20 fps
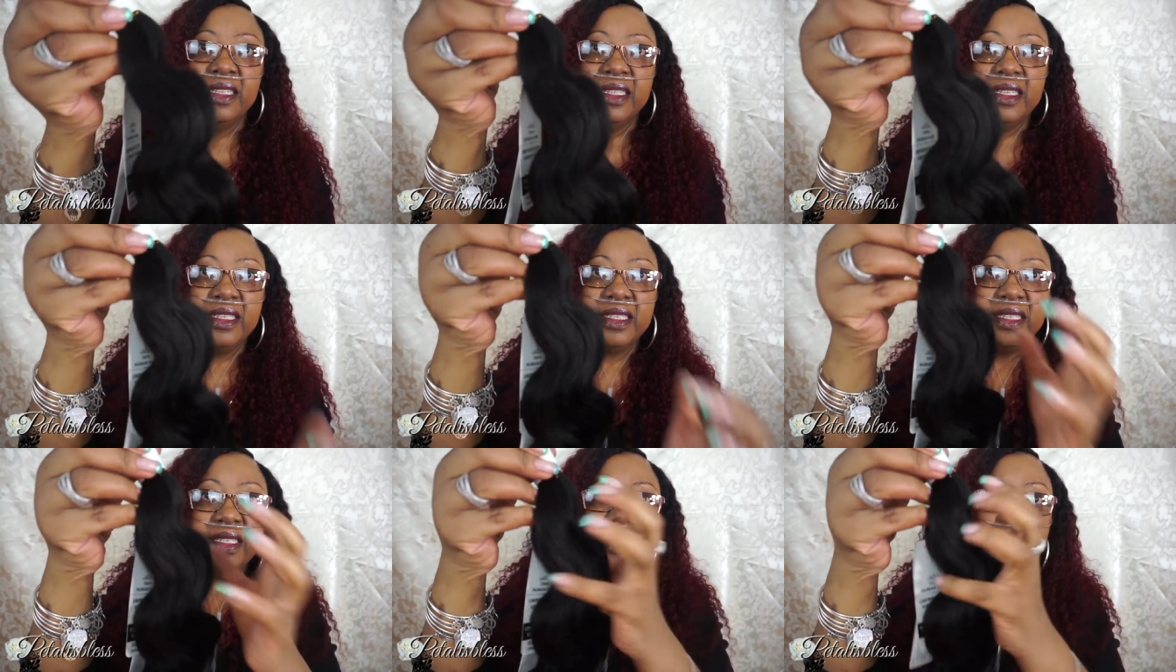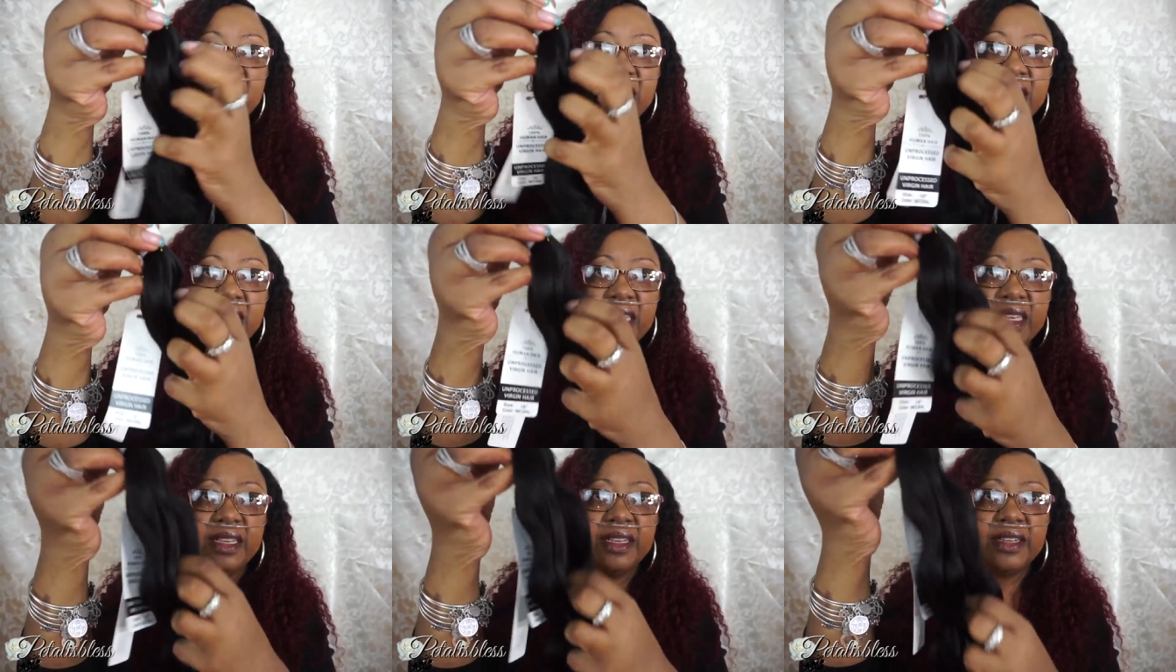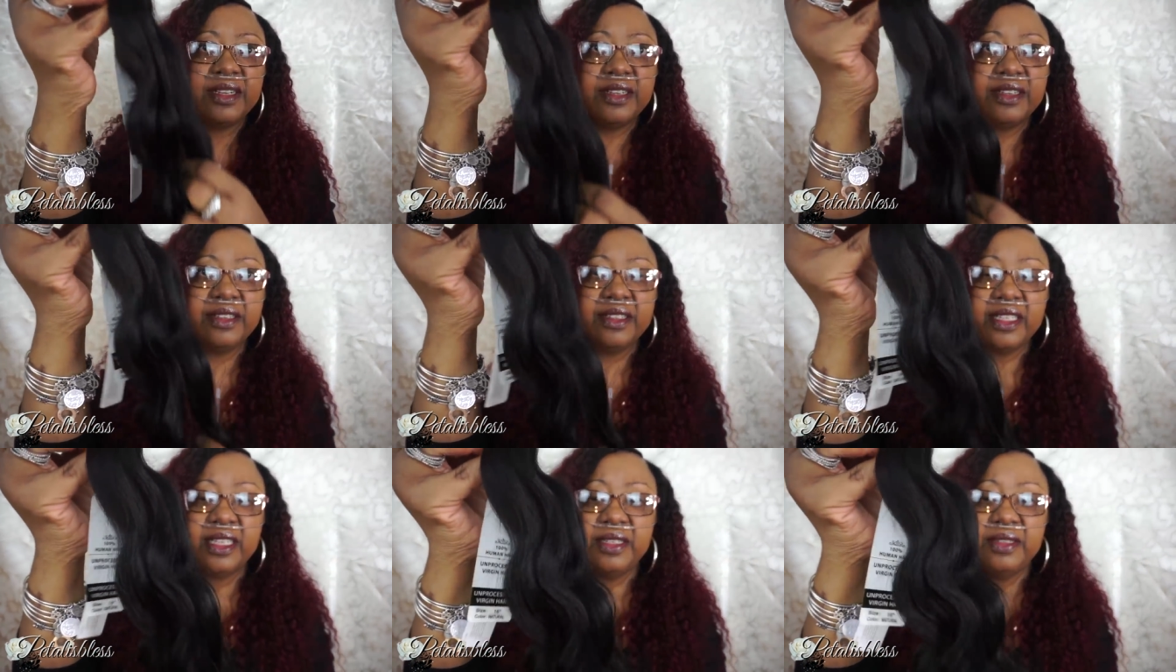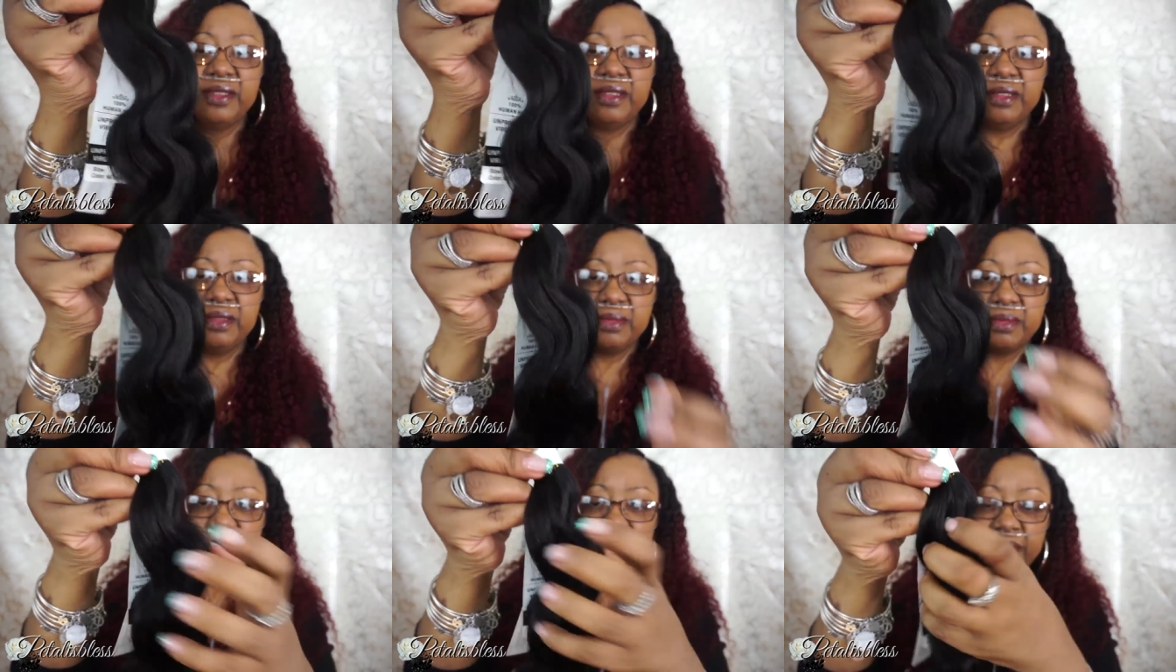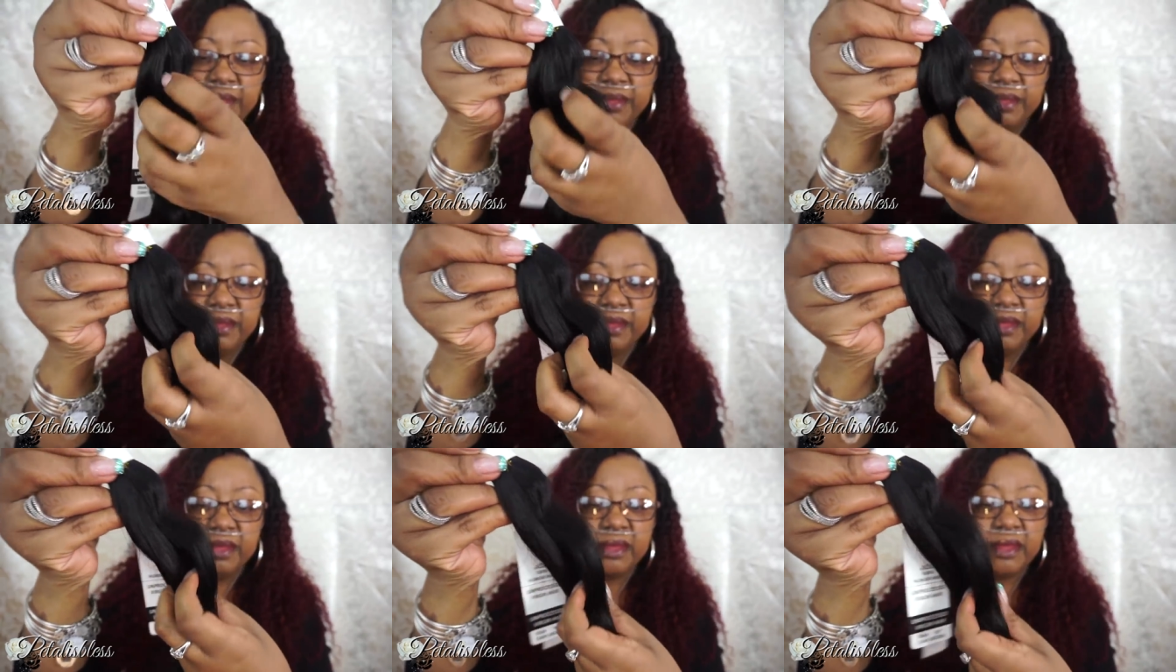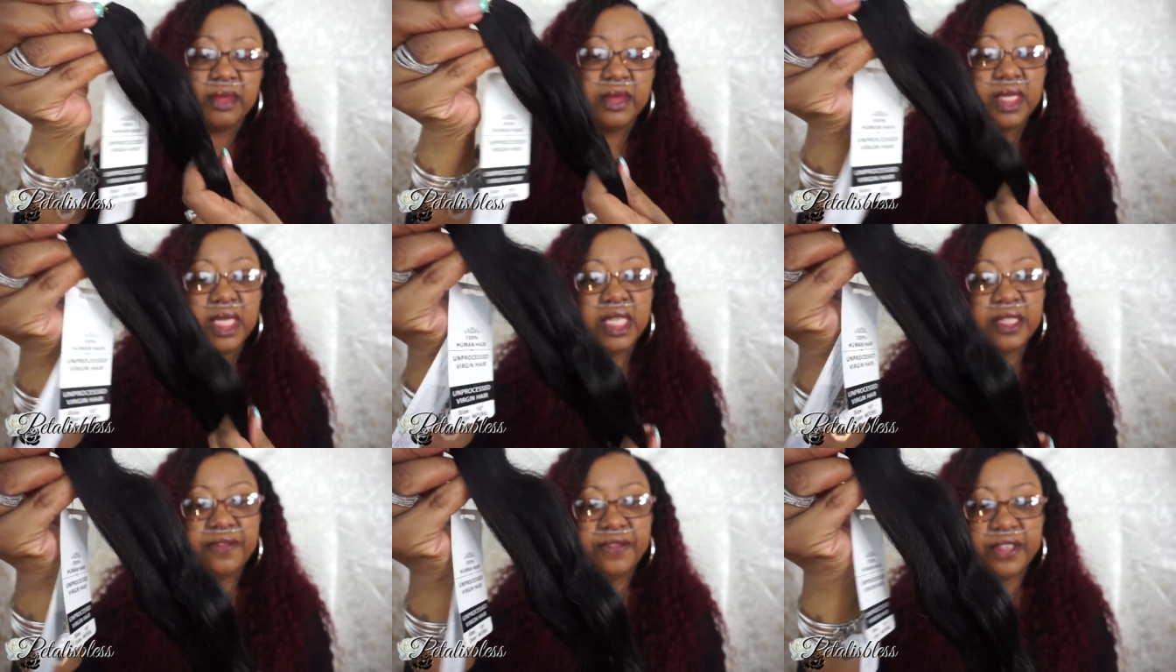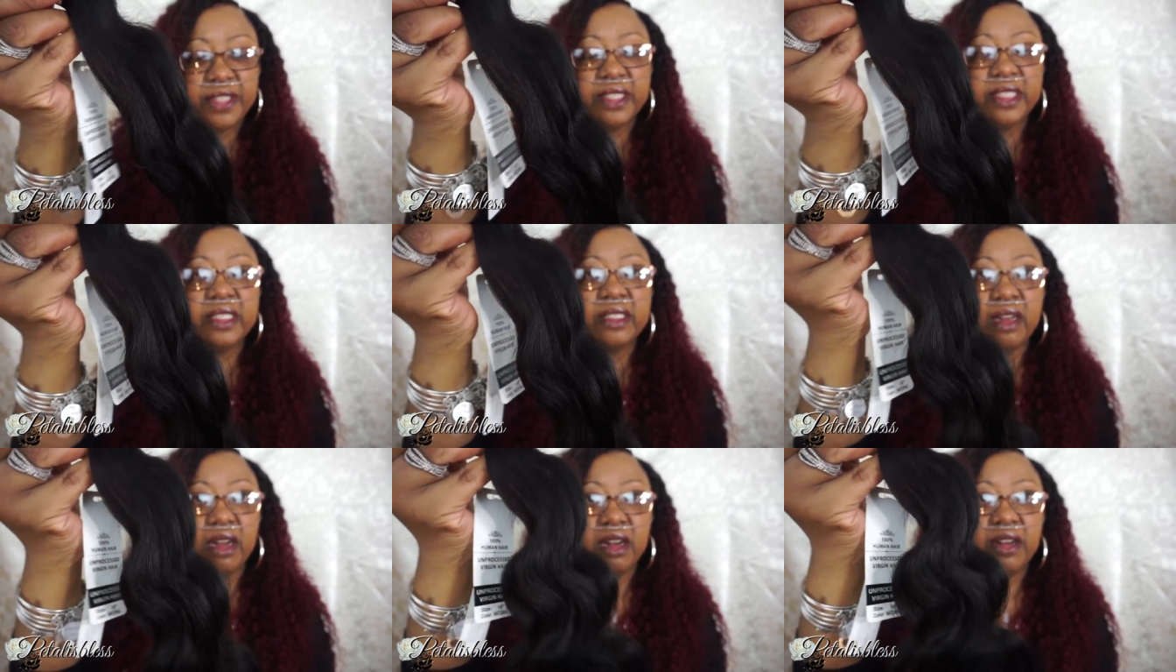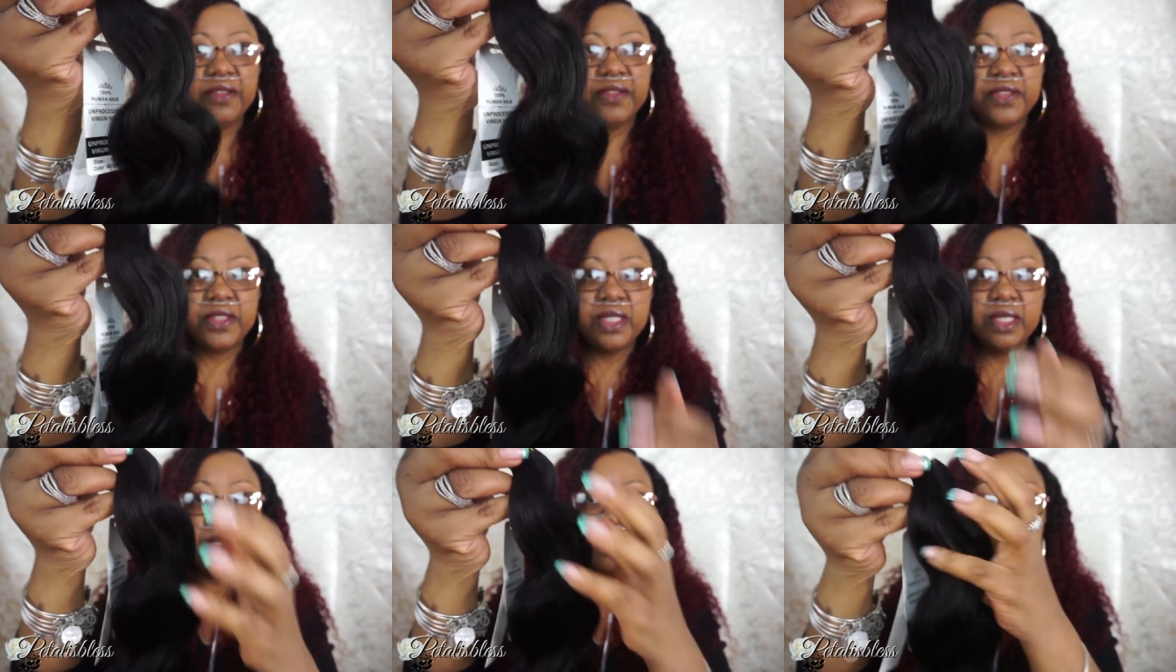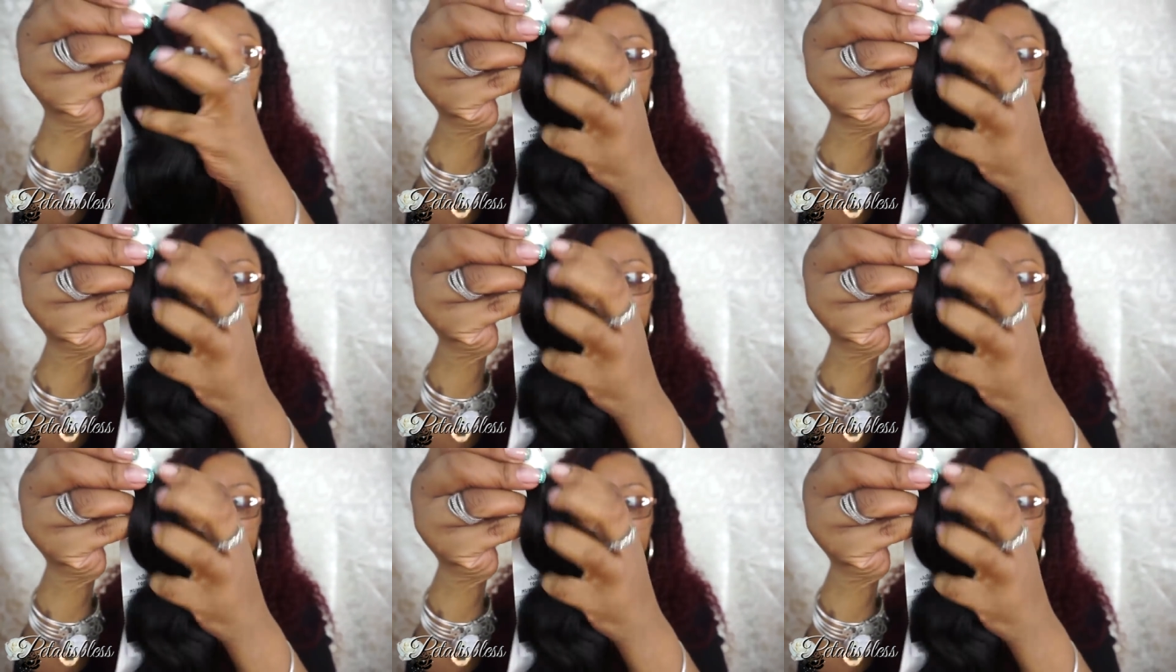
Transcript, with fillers: This is the hair now. It feels soft.